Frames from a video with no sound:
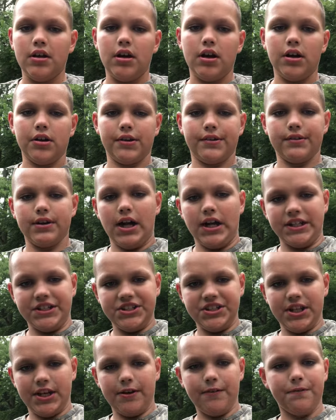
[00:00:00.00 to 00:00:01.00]
a garage
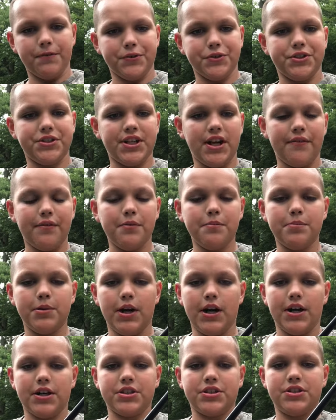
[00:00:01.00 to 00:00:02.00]
sale for $7,
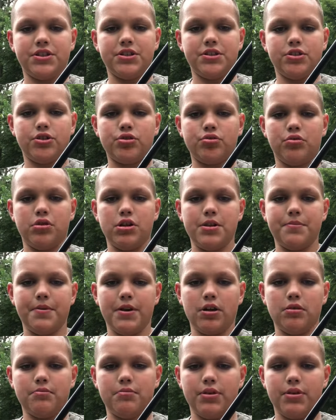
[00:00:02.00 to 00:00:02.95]
20-pound